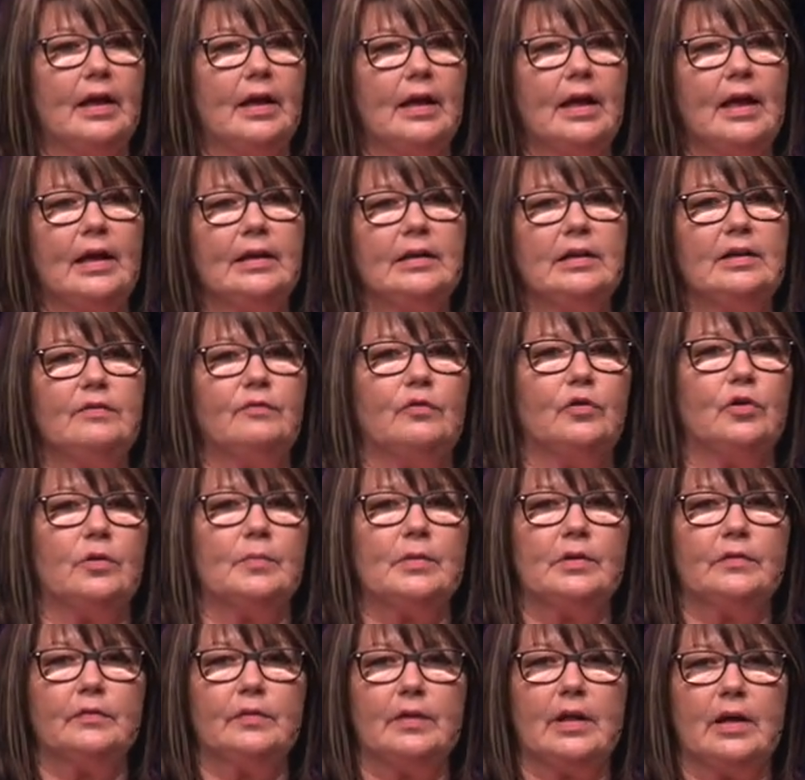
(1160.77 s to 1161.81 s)
any form
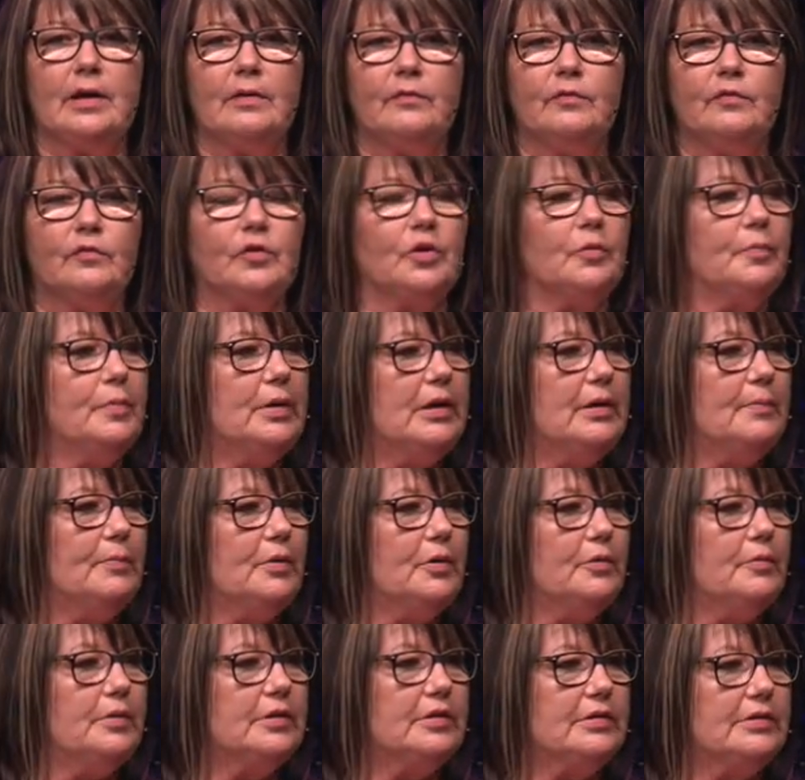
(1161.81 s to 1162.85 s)
of love for
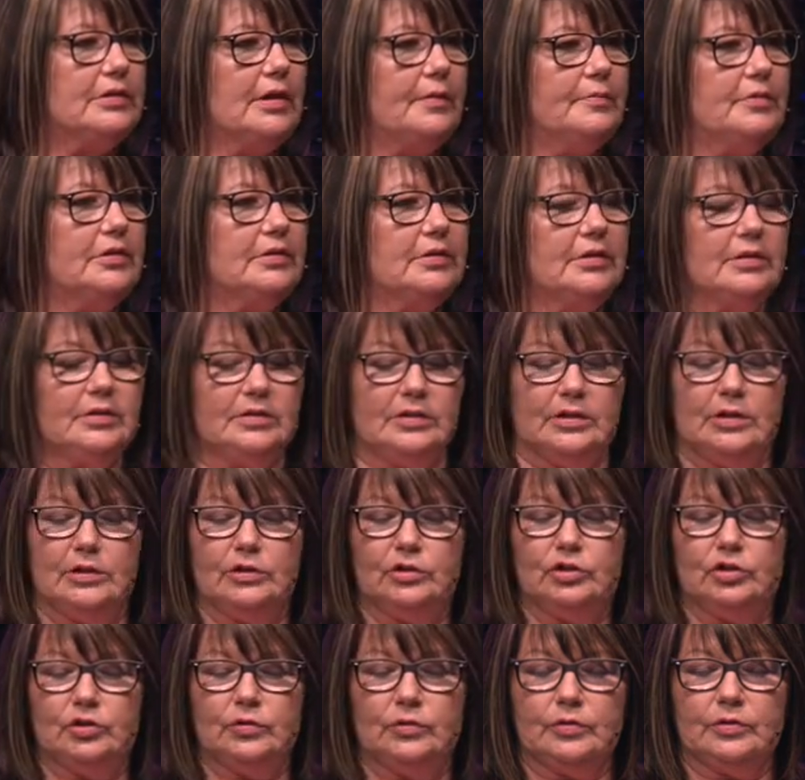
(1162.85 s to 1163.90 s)
people with substance
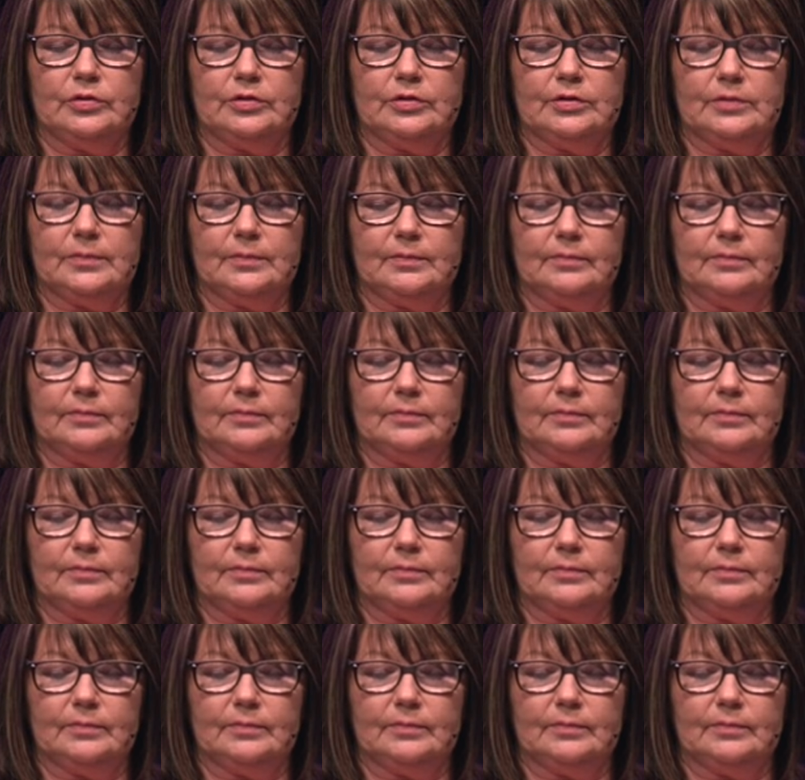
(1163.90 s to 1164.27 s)
issues,